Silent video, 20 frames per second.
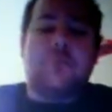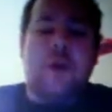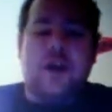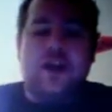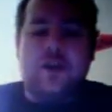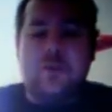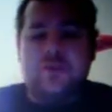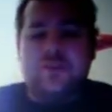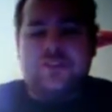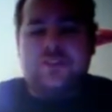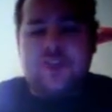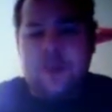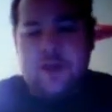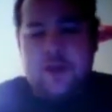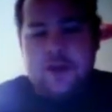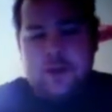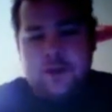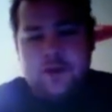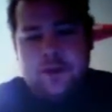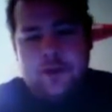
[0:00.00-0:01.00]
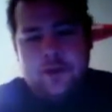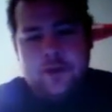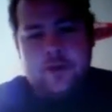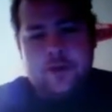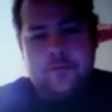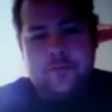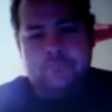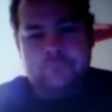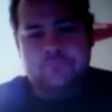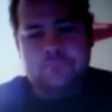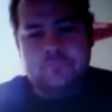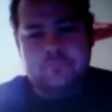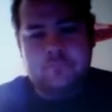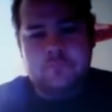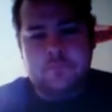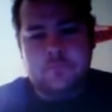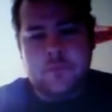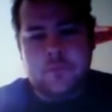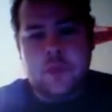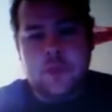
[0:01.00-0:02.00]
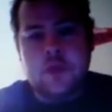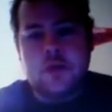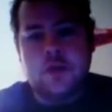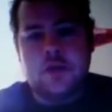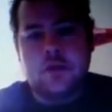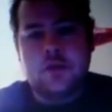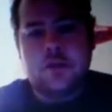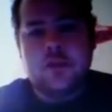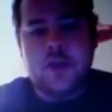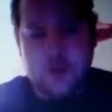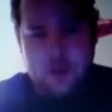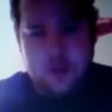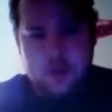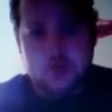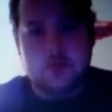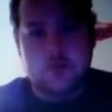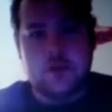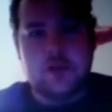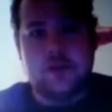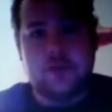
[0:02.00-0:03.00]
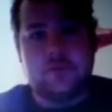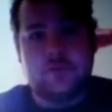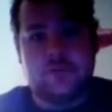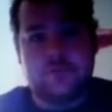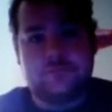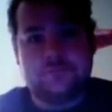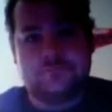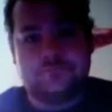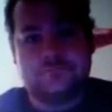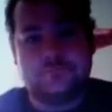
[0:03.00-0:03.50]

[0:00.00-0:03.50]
My number 10, Keanu Reeves.